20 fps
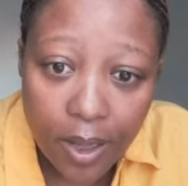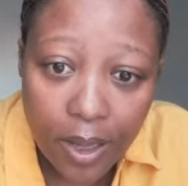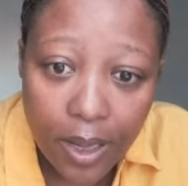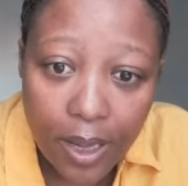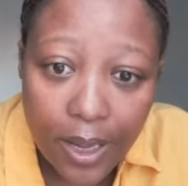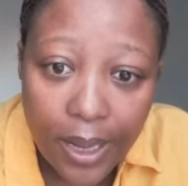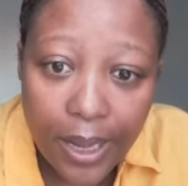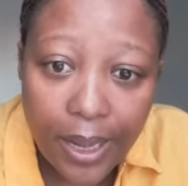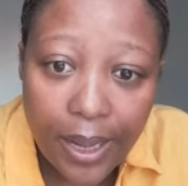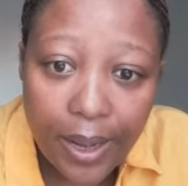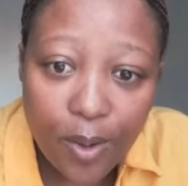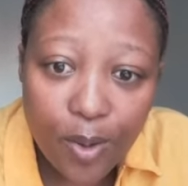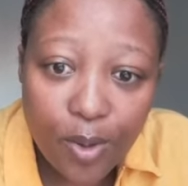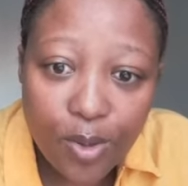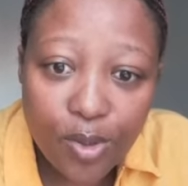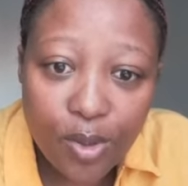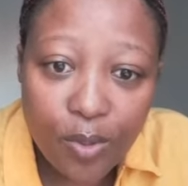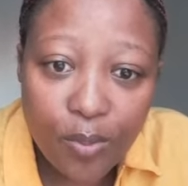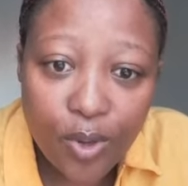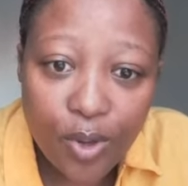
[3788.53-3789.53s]

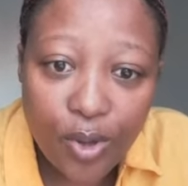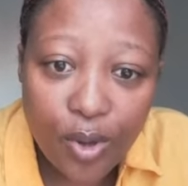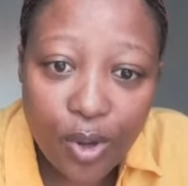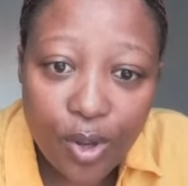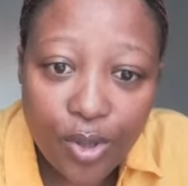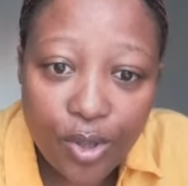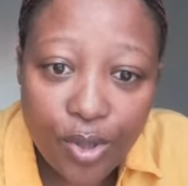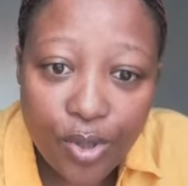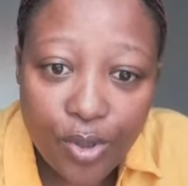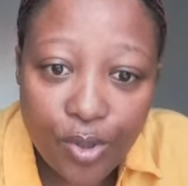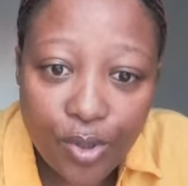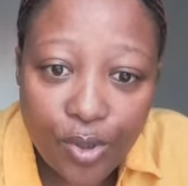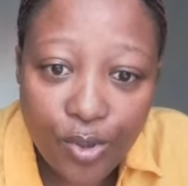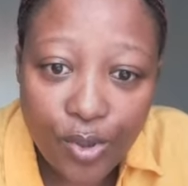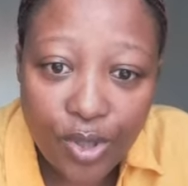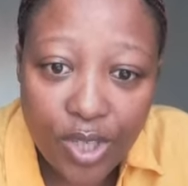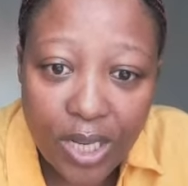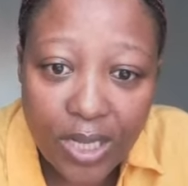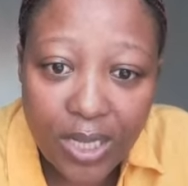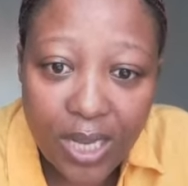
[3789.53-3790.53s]
Also because you
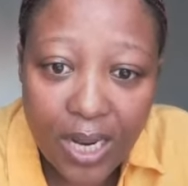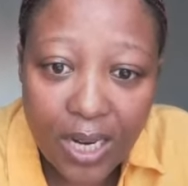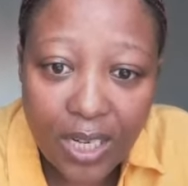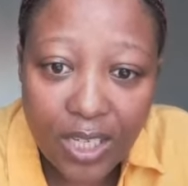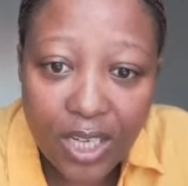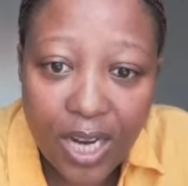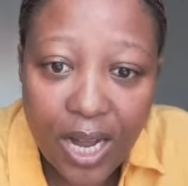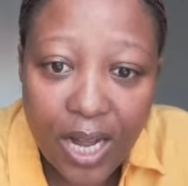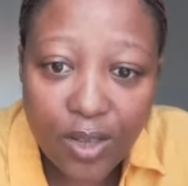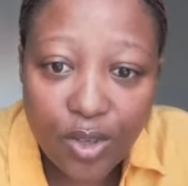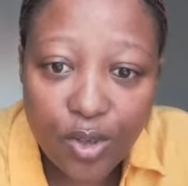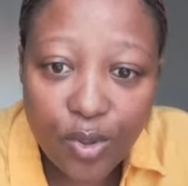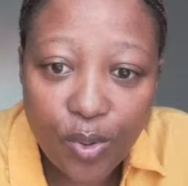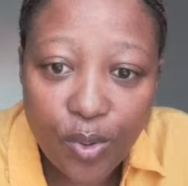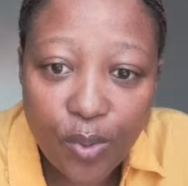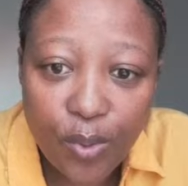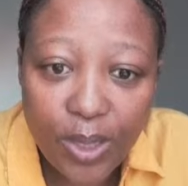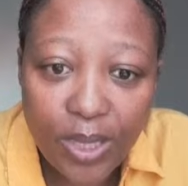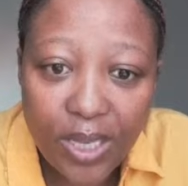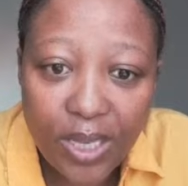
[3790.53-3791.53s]
just had a child, you're
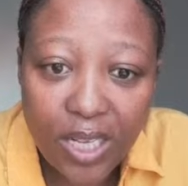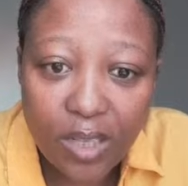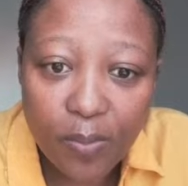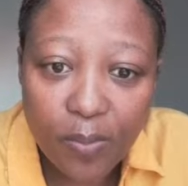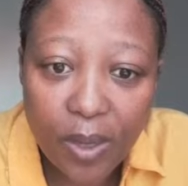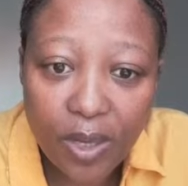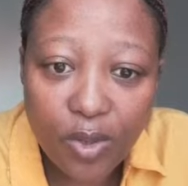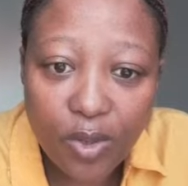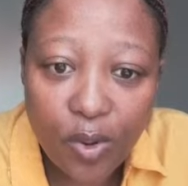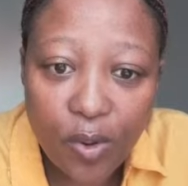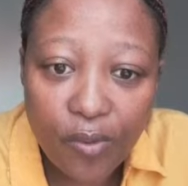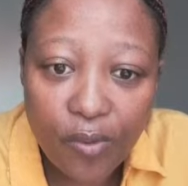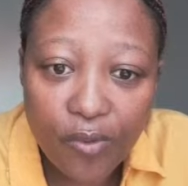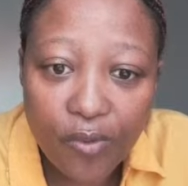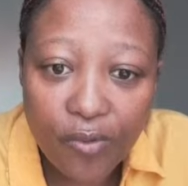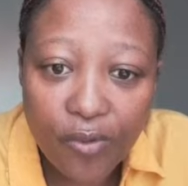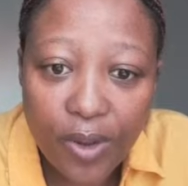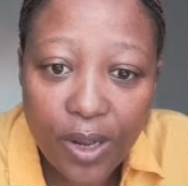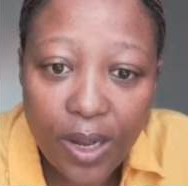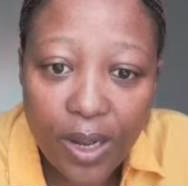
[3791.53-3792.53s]
always suspect of
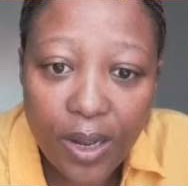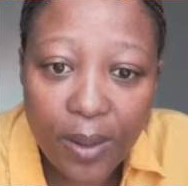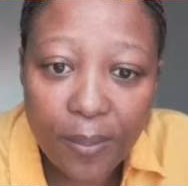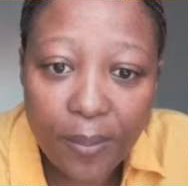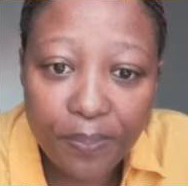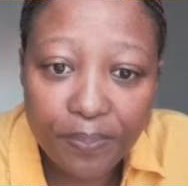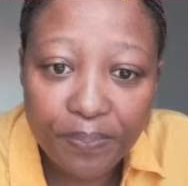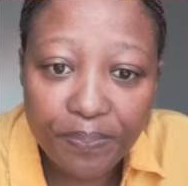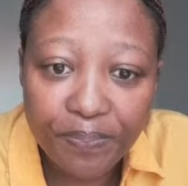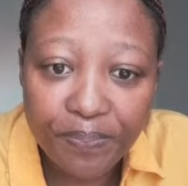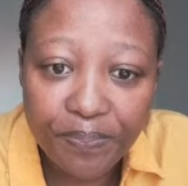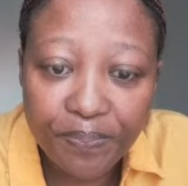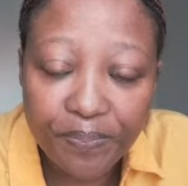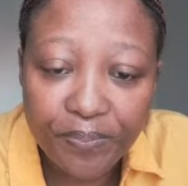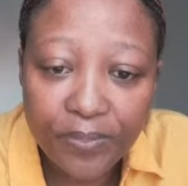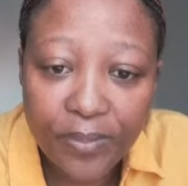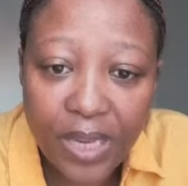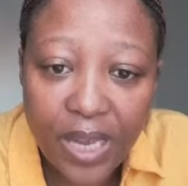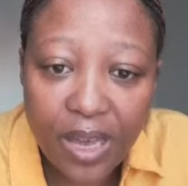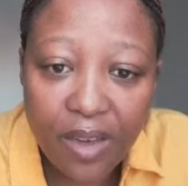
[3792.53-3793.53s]

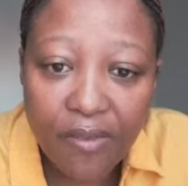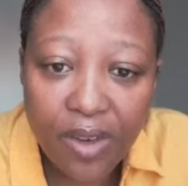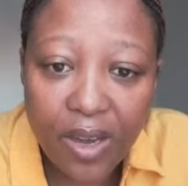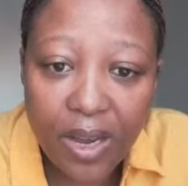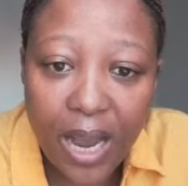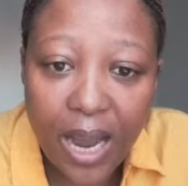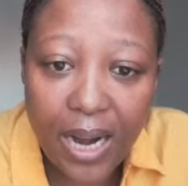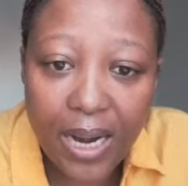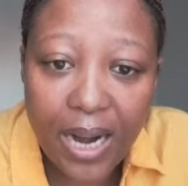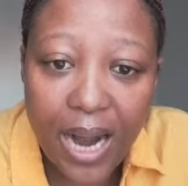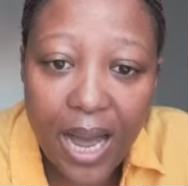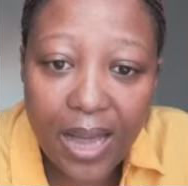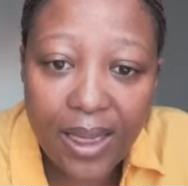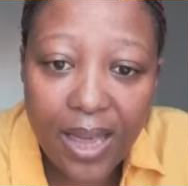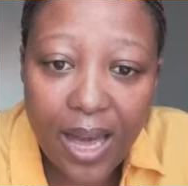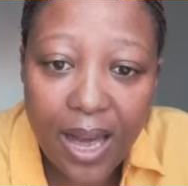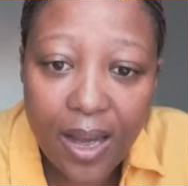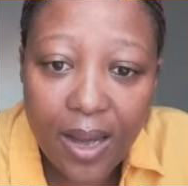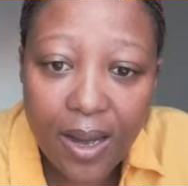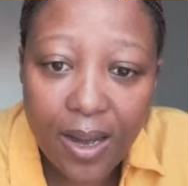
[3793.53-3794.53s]
having another,
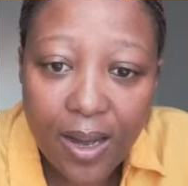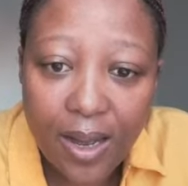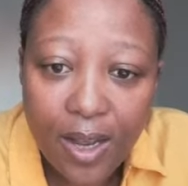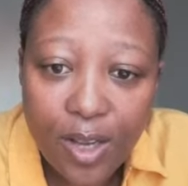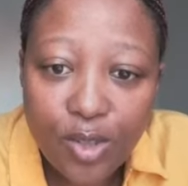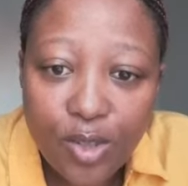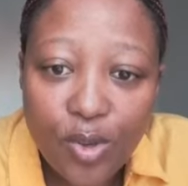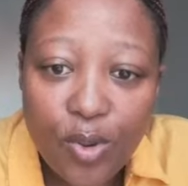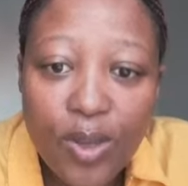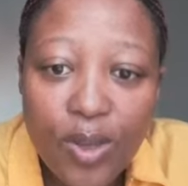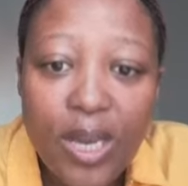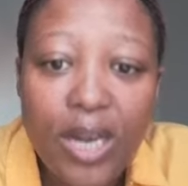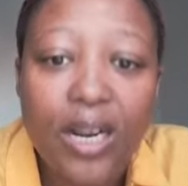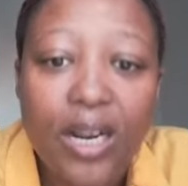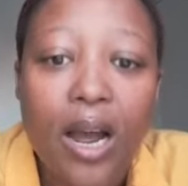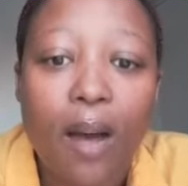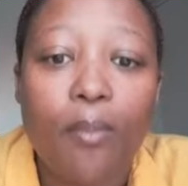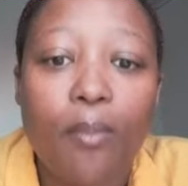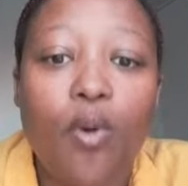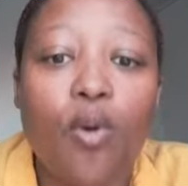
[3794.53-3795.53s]
so you can come
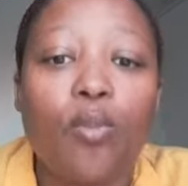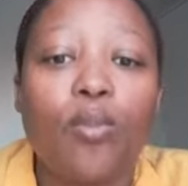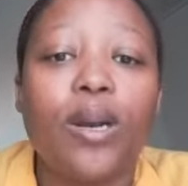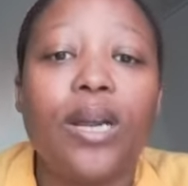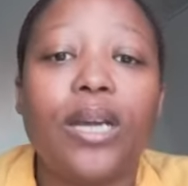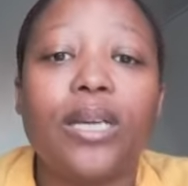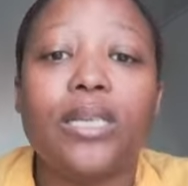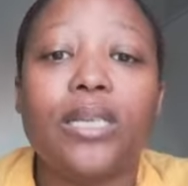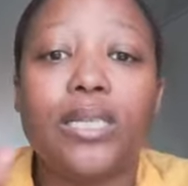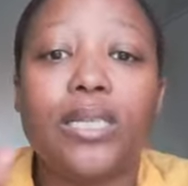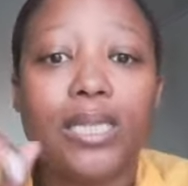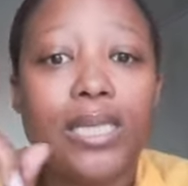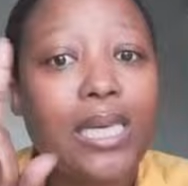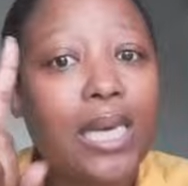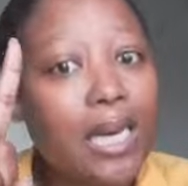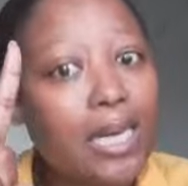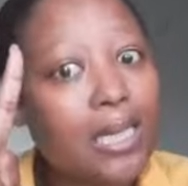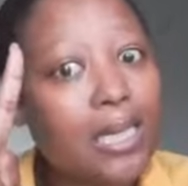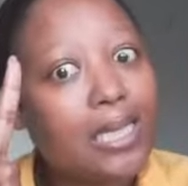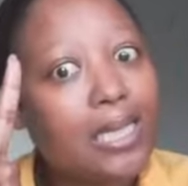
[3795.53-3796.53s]
home late.
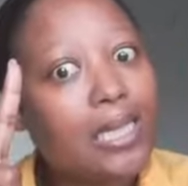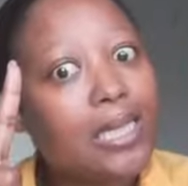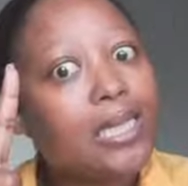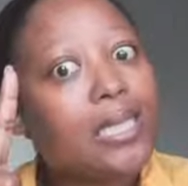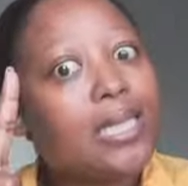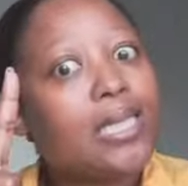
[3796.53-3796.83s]
Yes.